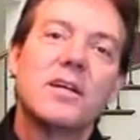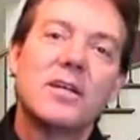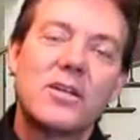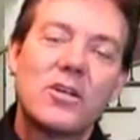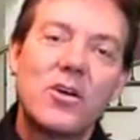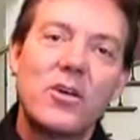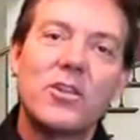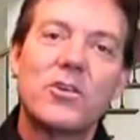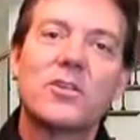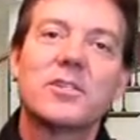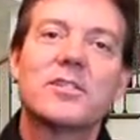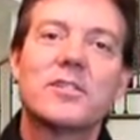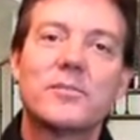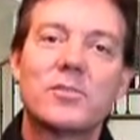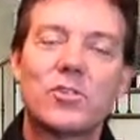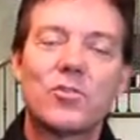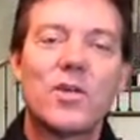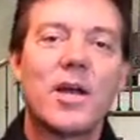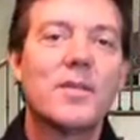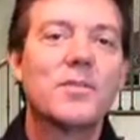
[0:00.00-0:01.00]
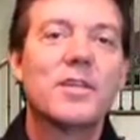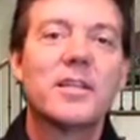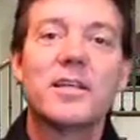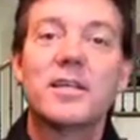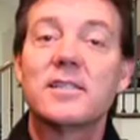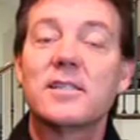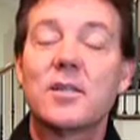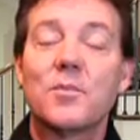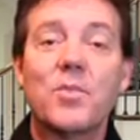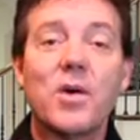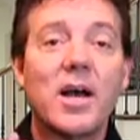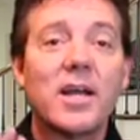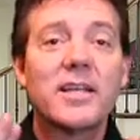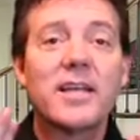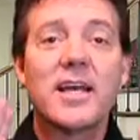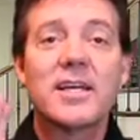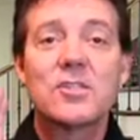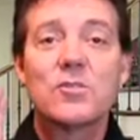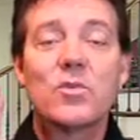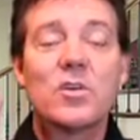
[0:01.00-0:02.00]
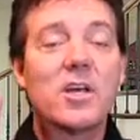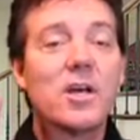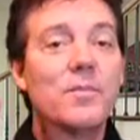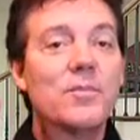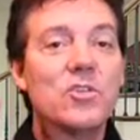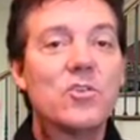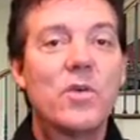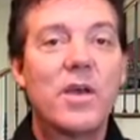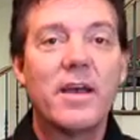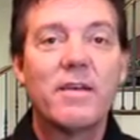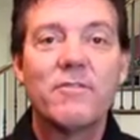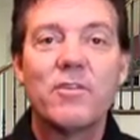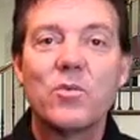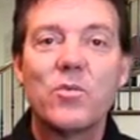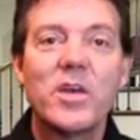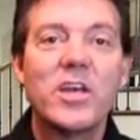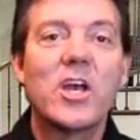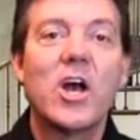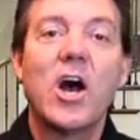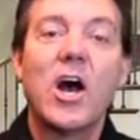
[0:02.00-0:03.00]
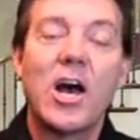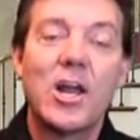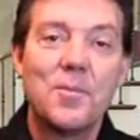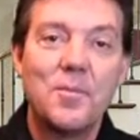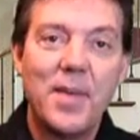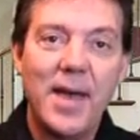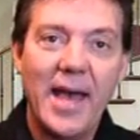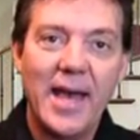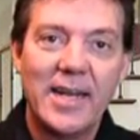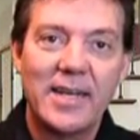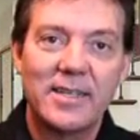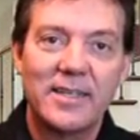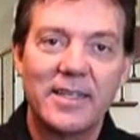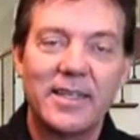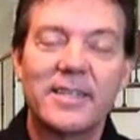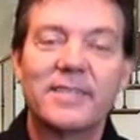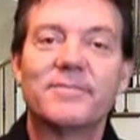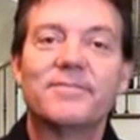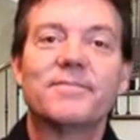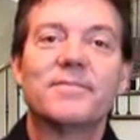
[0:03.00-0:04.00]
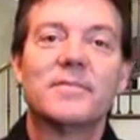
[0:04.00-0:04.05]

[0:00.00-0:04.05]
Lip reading: Go there and subscribe to this. The podcast will come to you every week automatically.